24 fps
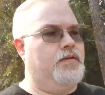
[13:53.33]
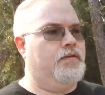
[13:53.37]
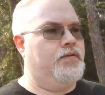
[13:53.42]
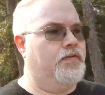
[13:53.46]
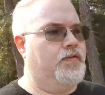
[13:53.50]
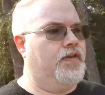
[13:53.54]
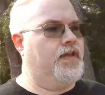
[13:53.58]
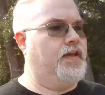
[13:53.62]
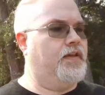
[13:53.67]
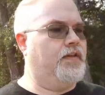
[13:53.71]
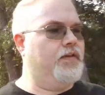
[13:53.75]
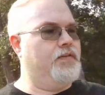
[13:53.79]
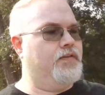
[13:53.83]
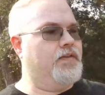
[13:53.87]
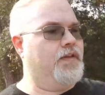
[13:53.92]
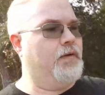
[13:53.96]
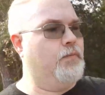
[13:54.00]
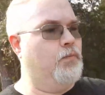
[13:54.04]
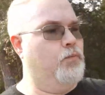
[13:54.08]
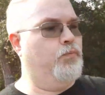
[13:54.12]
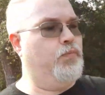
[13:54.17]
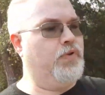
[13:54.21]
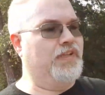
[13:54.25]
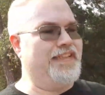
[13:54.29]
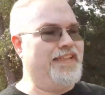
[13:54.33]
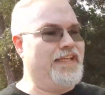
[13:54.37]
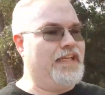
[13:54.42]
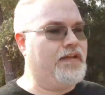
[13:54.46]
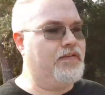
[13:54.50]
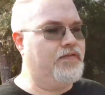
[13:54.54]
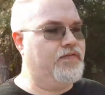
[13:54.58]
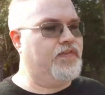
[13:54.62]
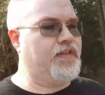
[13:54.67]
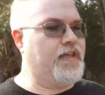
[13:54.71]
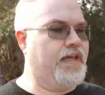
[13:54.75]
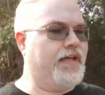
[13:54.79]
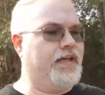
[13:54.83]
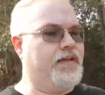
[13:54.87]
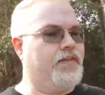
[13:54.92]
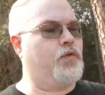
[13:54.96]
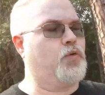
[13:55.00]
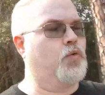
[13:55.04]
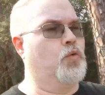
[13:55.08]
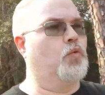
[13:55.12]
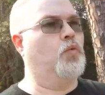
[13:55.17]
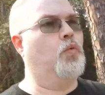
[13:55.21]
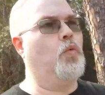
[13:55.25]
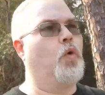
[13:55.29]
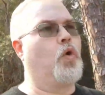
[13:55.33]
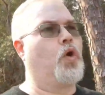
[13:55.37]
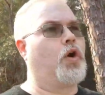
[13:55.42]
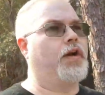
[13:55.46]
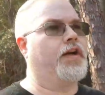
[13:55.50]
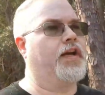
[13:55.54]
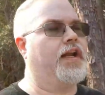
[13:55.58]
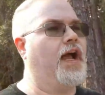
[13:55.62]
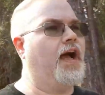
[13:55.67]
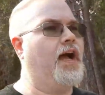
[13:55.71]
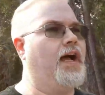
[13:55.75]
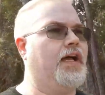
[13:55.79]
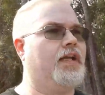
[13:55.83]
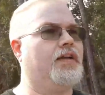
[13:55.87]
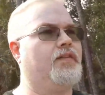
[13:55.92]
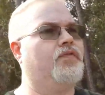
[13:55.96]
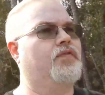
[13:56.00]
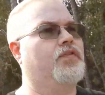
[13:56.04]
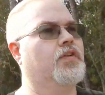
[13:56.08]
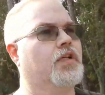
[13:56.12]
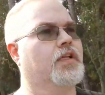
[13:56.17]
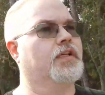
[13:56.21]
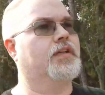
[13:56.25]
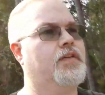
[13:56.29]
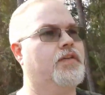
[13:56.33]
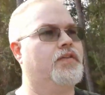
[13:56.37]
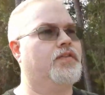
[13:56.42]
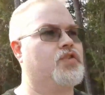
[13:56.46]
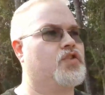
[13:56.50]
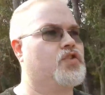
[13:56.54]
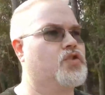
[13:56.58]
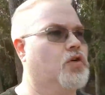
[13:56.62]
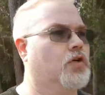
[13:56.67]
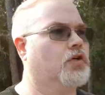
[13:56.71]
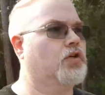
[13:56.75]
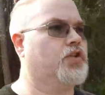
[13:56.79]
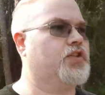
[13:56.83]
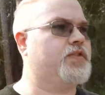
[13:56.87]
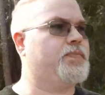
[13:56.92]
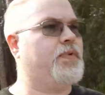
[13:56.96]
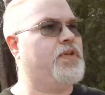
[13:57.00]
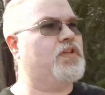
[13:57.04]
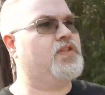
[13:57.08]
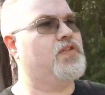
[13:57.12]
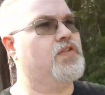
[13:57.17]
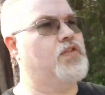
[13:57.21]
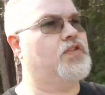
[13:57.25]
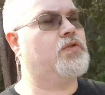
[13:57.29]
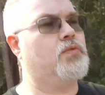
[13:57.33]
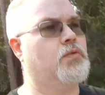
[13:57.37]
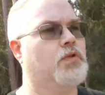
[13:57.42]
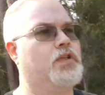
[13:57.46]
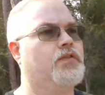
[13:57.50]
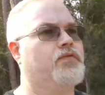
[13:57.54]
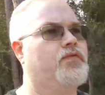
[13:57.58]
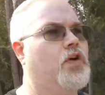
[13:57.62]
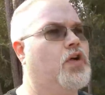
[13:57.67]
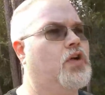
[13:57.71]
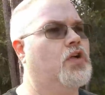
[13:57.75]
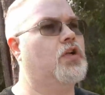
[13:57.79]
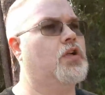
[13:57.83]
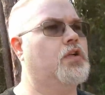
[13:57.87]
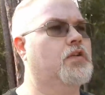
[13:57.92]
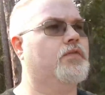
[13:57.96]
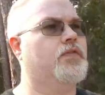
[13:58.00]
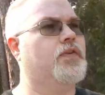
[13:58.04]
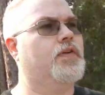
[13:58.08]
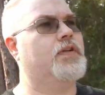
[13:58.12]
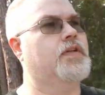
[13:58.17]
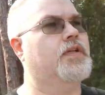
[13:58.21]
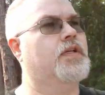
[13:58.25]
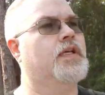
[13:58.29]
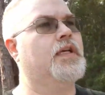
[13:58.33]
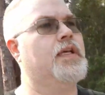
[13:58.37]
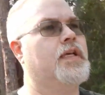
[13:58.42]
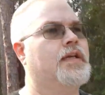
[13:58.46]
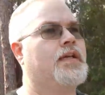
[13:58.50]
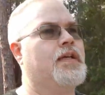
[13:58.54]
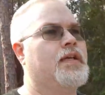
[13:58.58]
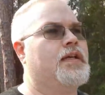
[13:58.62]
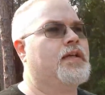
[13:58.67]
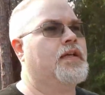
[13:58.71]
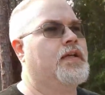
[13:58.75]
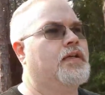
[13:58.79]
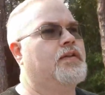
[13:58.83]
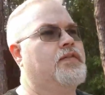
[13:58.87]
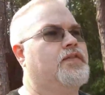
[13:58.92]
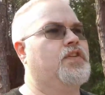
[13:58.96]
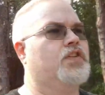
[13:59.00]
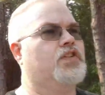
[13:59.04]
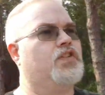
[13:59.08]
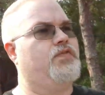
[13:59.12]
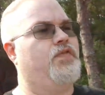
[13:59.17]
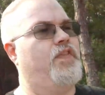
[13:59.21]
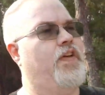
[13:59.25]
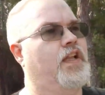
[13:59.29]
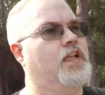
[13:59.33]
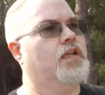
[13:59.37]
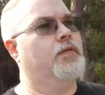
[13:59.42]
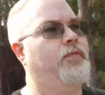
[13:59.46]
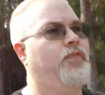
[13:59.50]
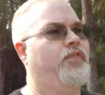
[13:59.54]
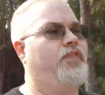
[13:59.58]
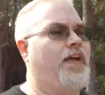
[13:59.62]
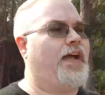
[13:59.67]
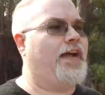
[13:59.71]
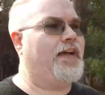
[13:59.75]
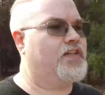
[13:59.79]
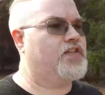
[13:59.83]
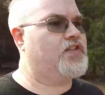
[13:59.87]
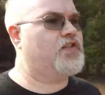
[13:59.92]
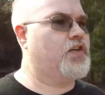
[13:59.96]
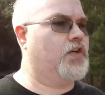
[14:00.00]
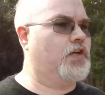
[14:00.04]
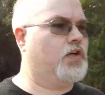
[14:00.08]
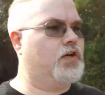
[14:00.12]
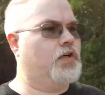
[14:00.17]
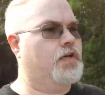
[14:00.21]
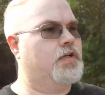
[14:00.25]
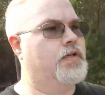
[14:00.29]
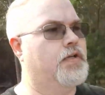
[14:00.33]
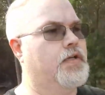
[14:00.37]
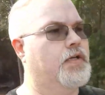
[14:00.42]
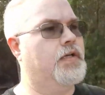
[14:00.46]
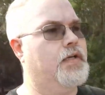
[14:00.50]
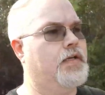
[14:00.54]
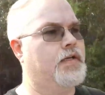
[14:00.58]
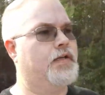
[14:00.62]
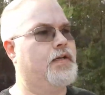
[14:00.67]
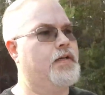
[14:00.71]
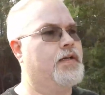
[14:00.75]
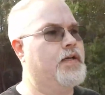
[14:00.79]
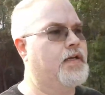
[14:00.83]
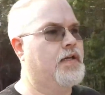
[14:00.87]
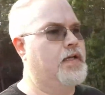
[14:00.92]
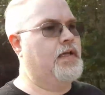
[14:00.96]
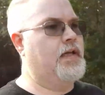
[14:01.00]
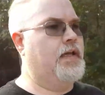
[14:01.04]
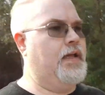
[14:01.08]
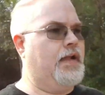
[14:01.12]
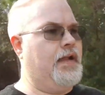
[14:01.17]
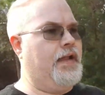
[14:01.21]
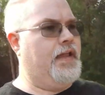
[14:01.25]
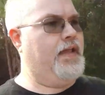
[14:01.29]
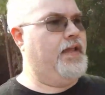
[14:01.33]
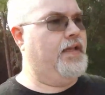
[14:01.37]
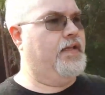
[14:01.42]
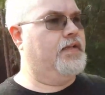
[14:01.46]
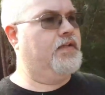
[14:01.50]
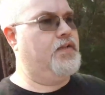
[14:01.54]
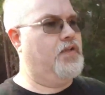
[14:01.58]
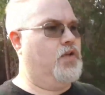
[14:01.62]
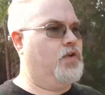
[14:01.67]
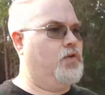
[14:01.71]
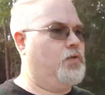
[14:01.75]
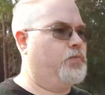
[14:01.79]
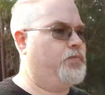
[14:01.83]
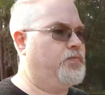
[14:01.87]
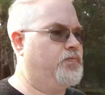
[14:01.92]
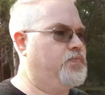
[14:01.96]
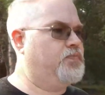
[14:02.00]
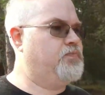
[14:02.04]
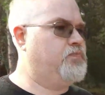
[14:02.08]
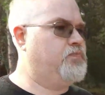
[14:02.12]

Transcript: they, they believe that through war and conflict, the stronger species will evolve, they'll develop faster, and, you know,